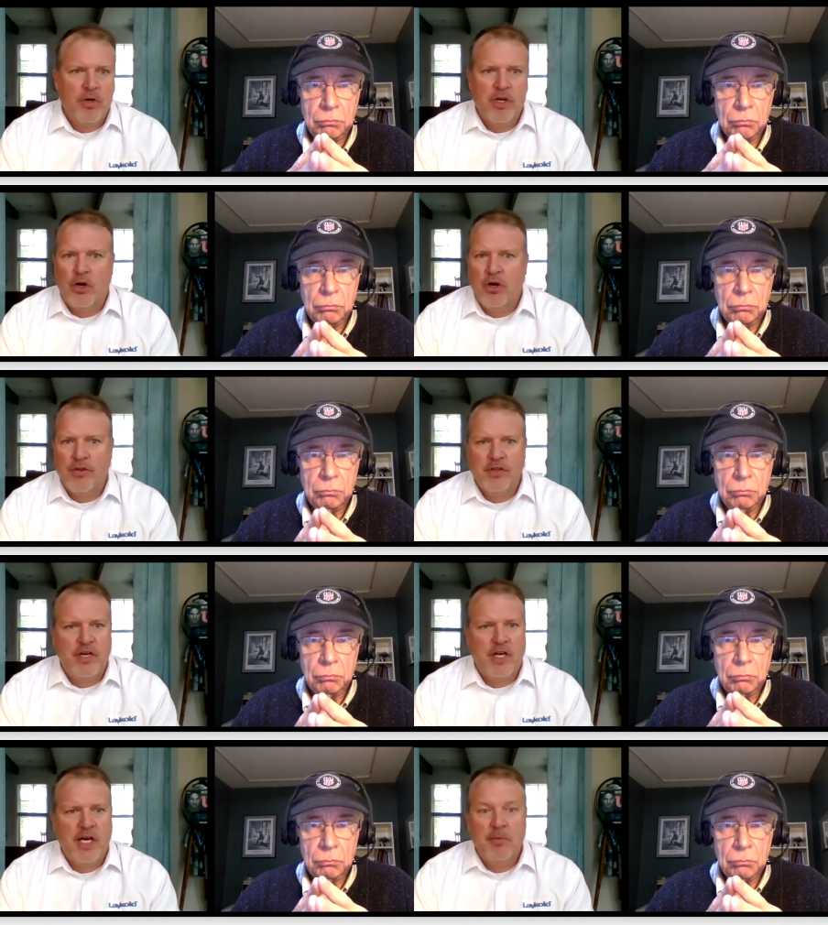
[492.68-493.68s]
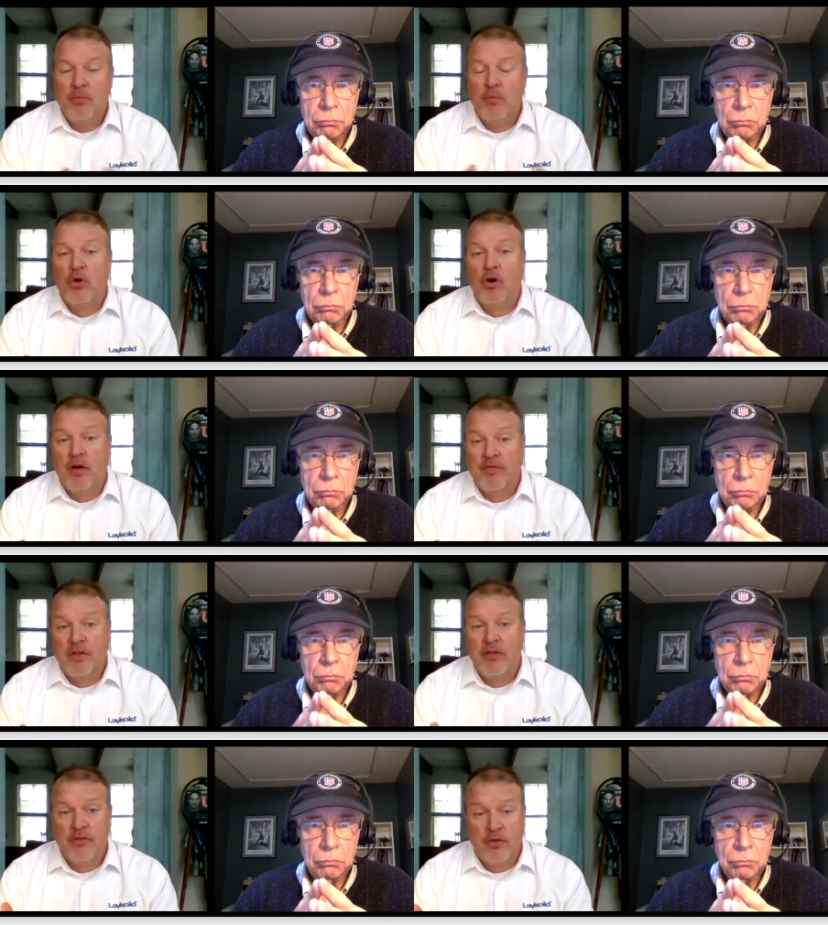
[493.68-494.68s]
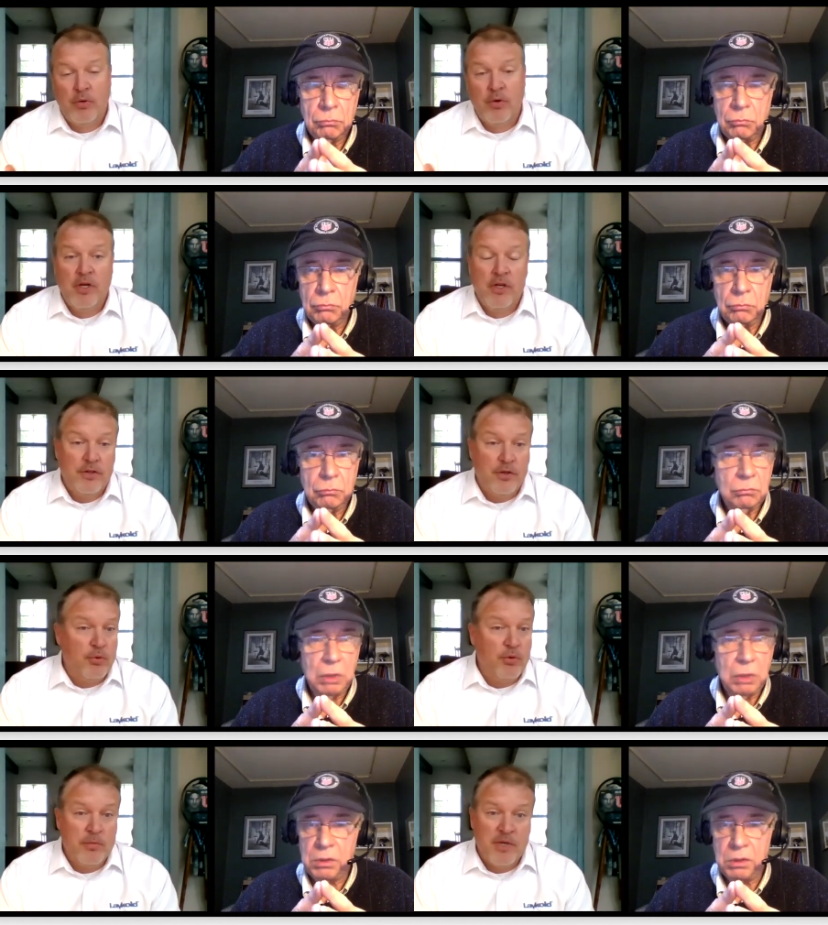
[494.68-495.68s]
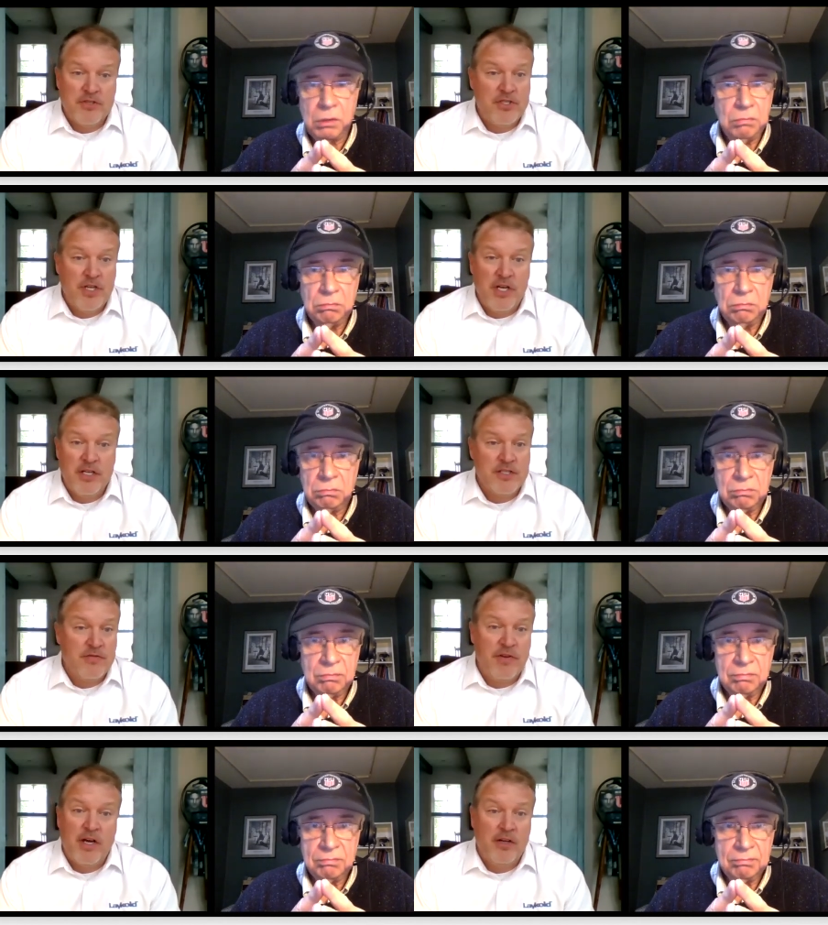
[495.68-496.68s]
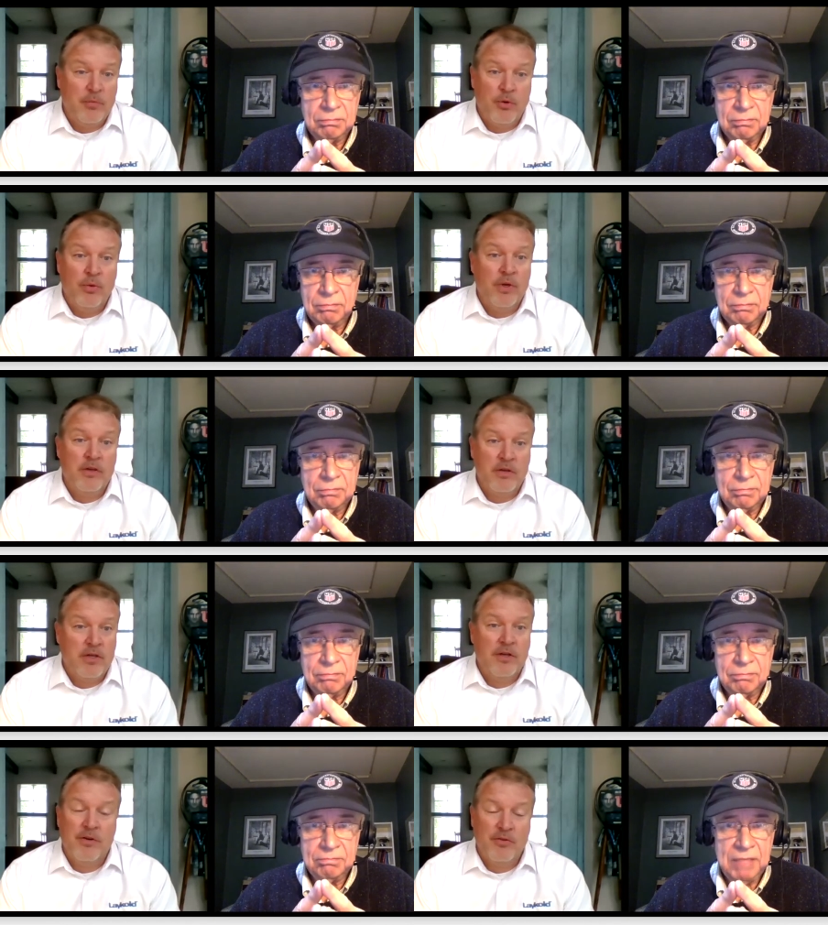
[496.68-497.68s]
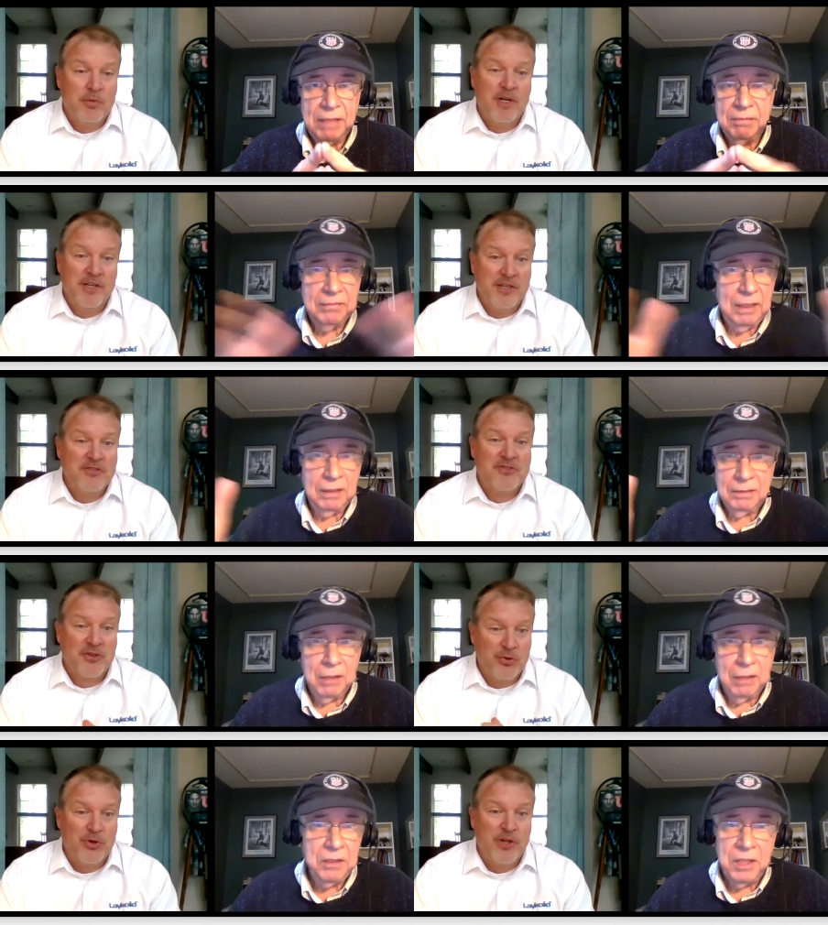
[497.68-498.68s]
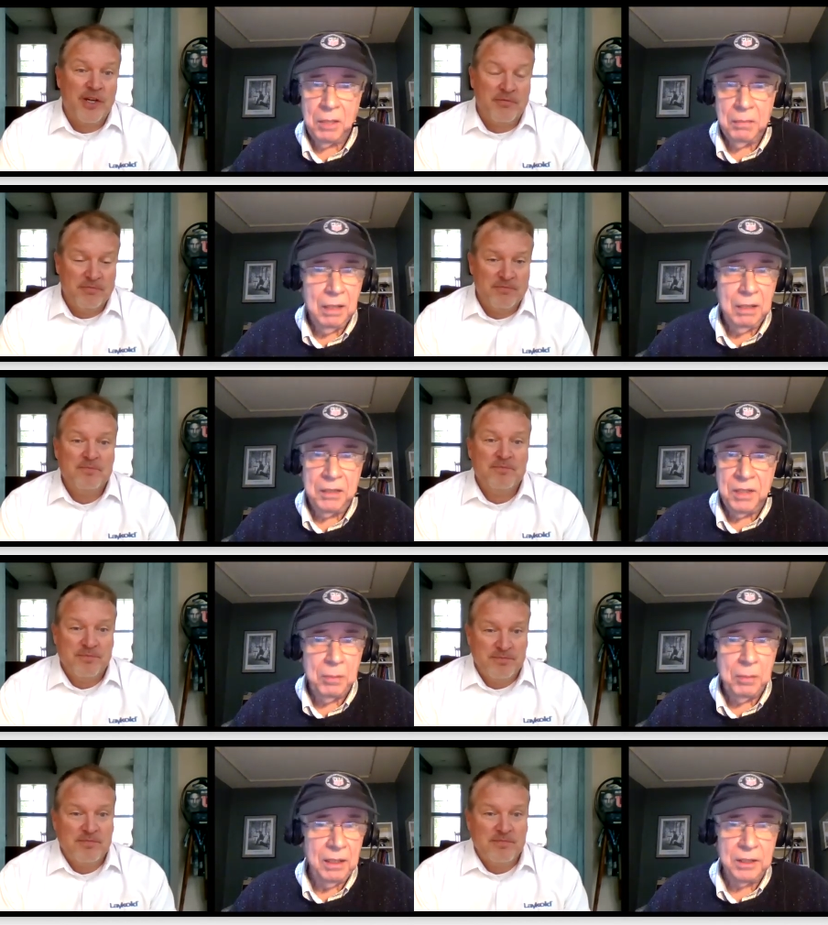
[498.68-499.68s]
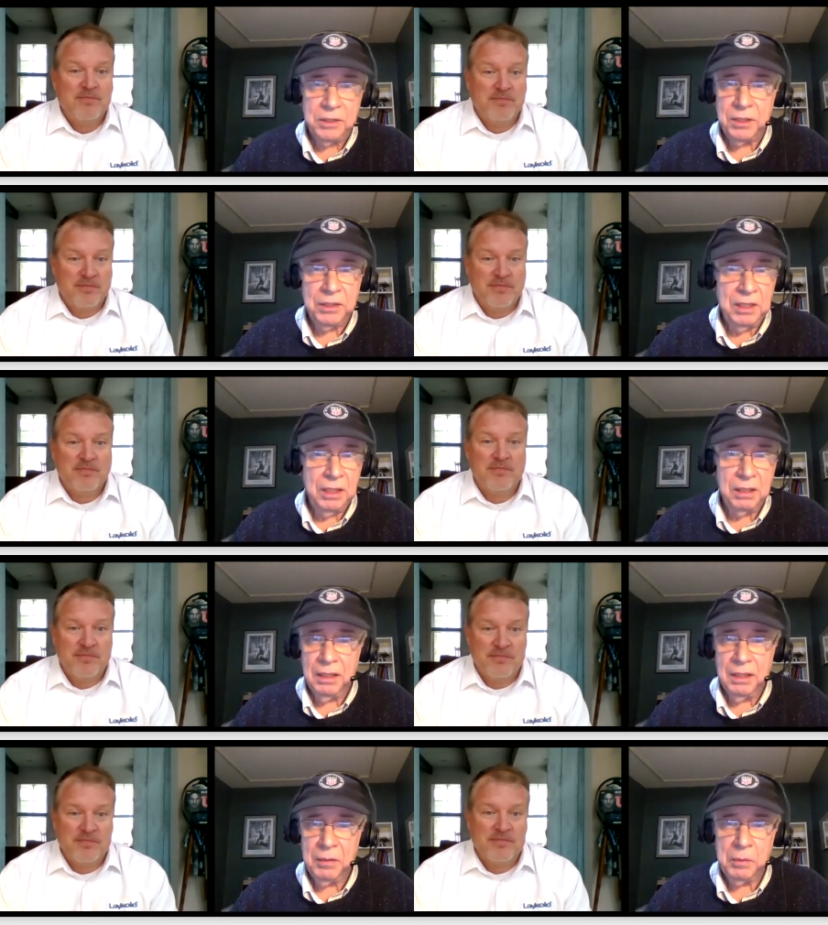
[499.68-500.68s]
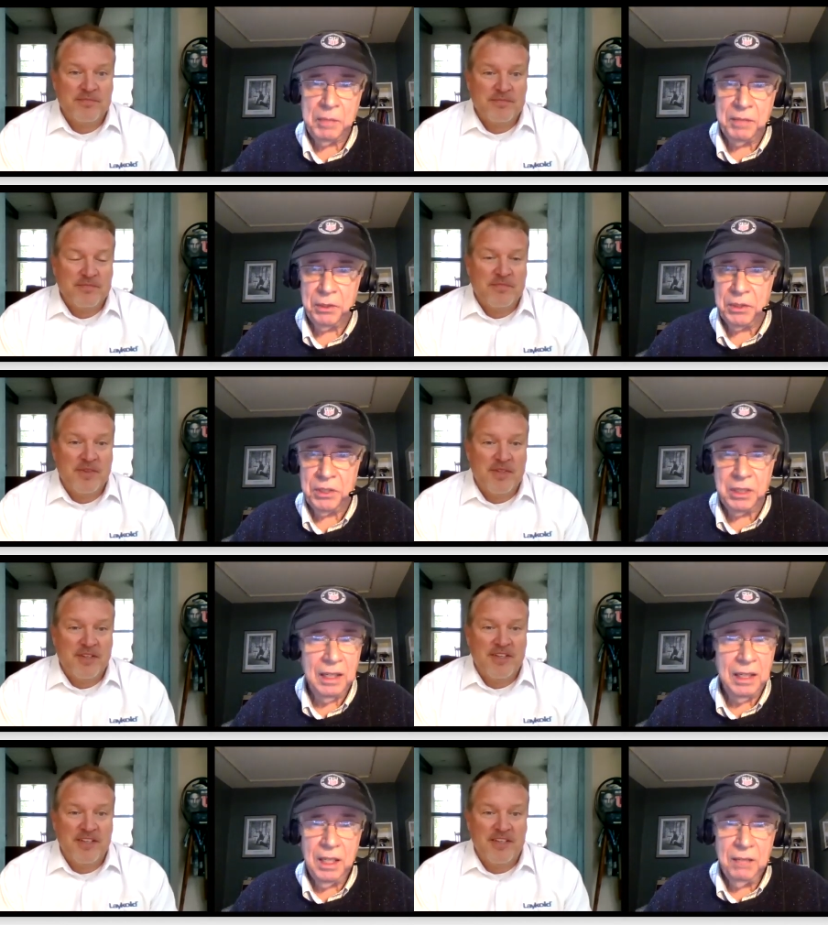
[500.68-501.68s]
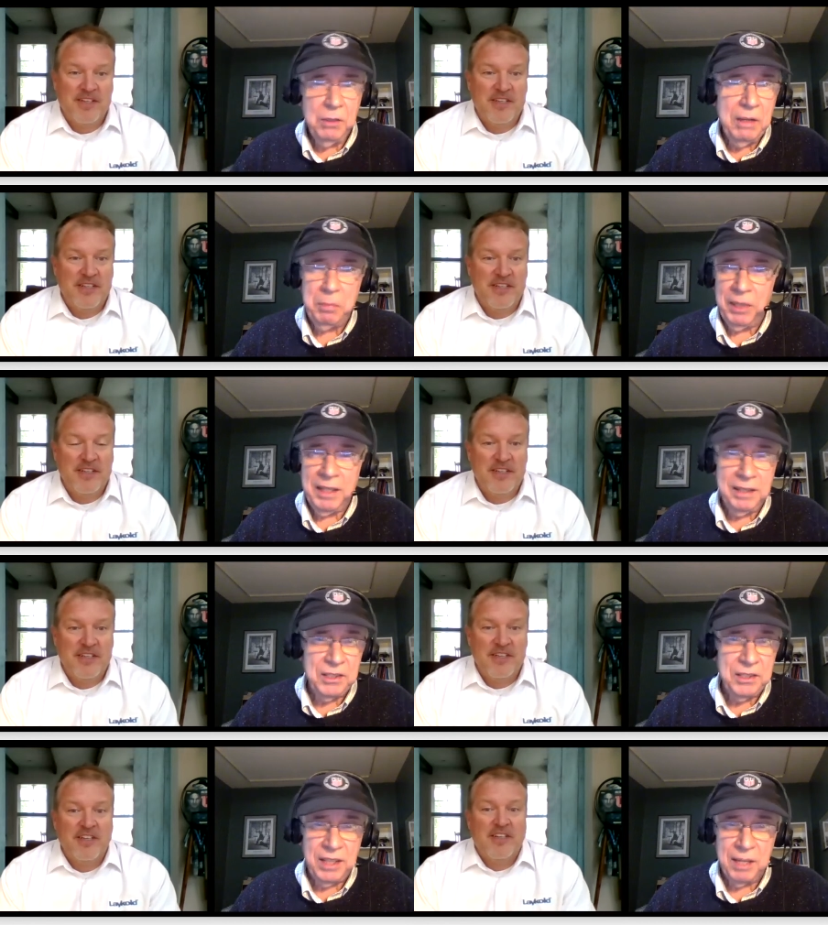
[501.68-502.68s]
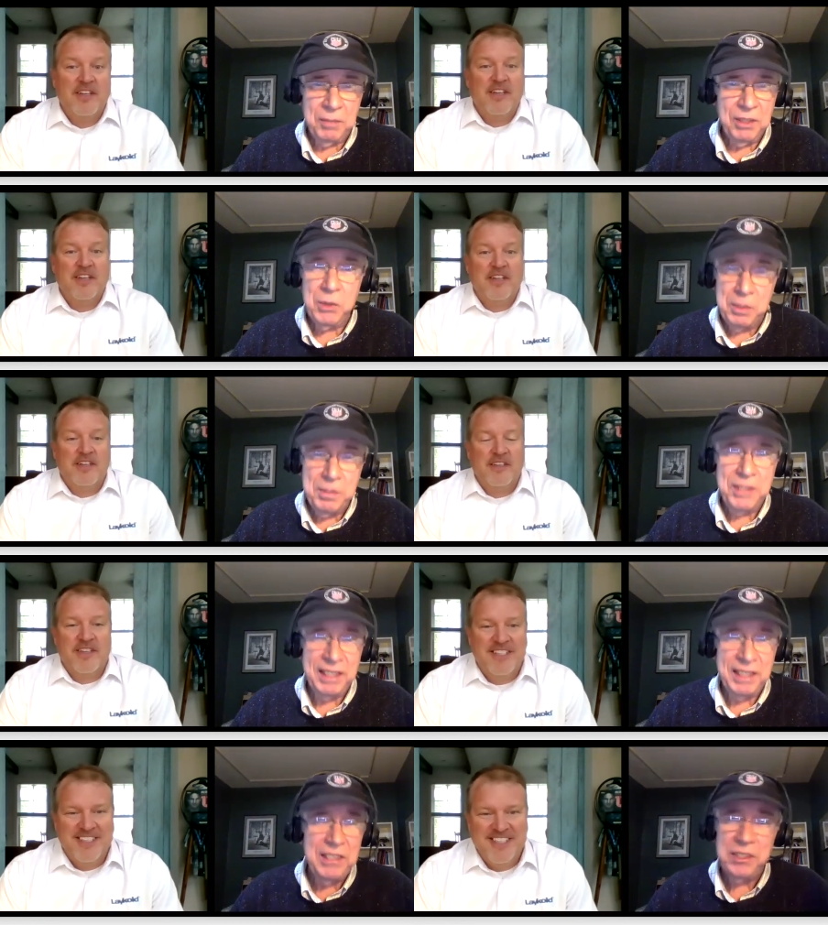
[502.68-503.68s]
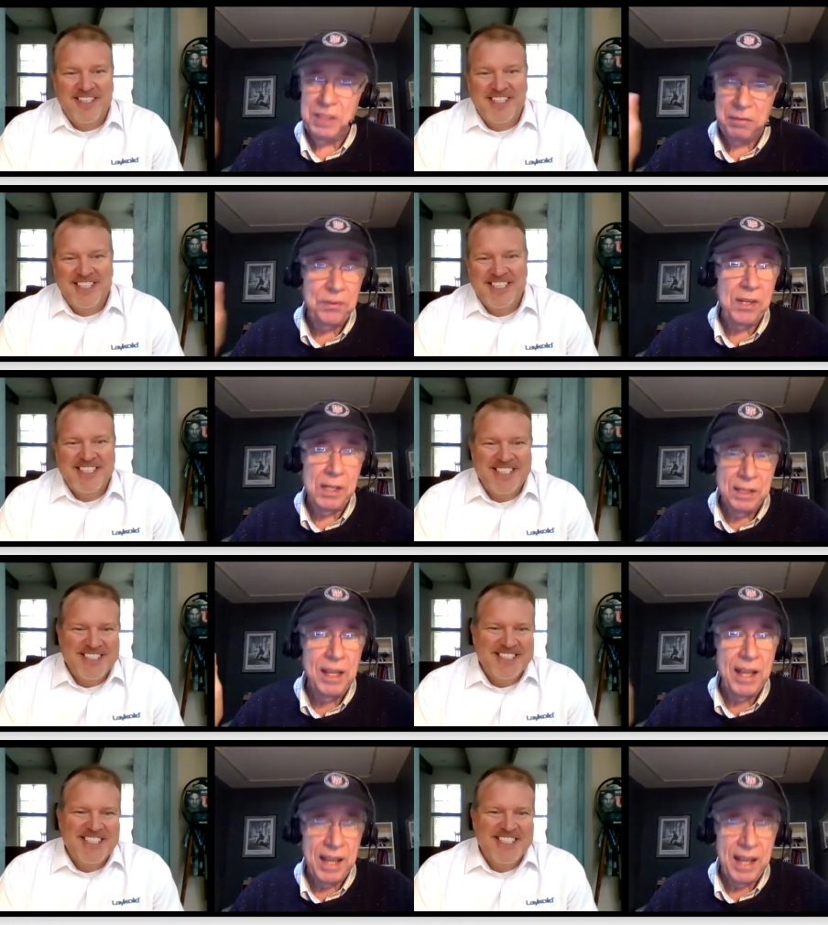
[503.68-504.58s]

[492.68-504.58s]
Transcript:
Speaker 1: it played all the time and more often. So oh, shade is a valuable one. You know, I, am going
Speaker 2: to tell I'm going to tell my listeners here, oh, my viewers here, if you haven't played this game, you are missing. This is a fun